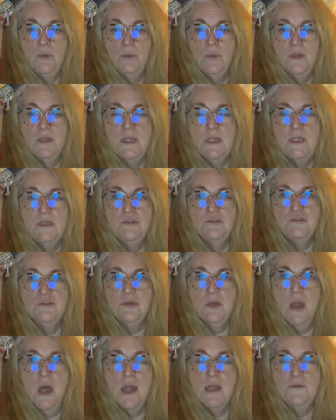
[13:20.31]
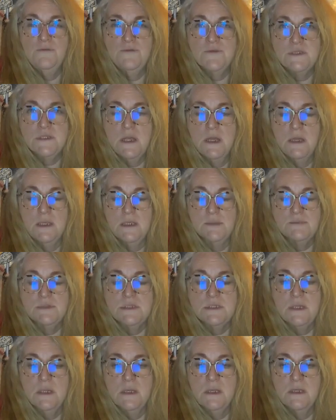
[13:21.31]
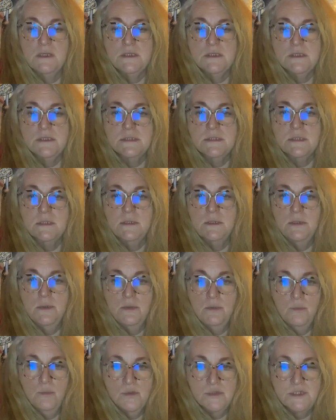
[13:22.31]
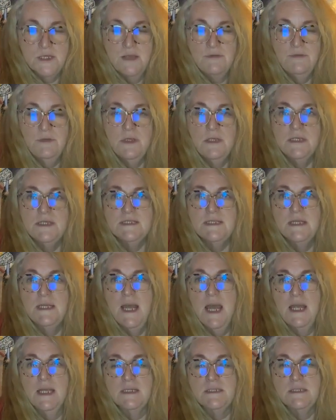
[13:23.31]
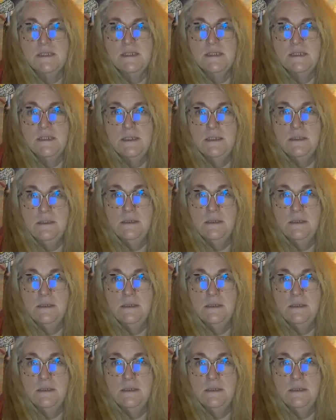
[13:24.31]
"With each life circumstance, whatever is enacted,